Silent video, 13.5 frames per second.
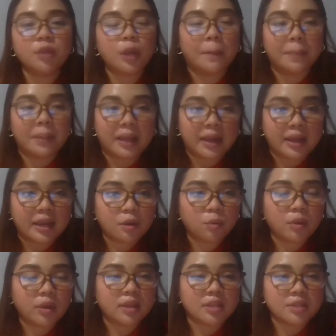if they're applying
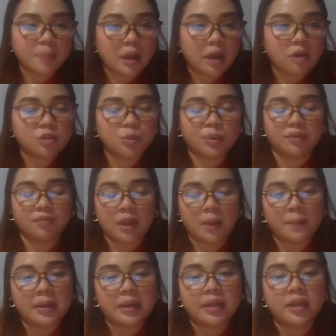with a spouse or with a
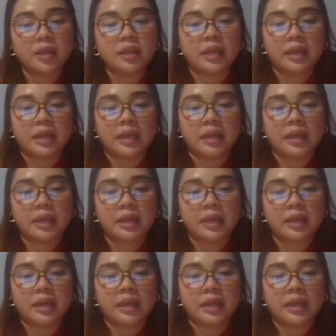family?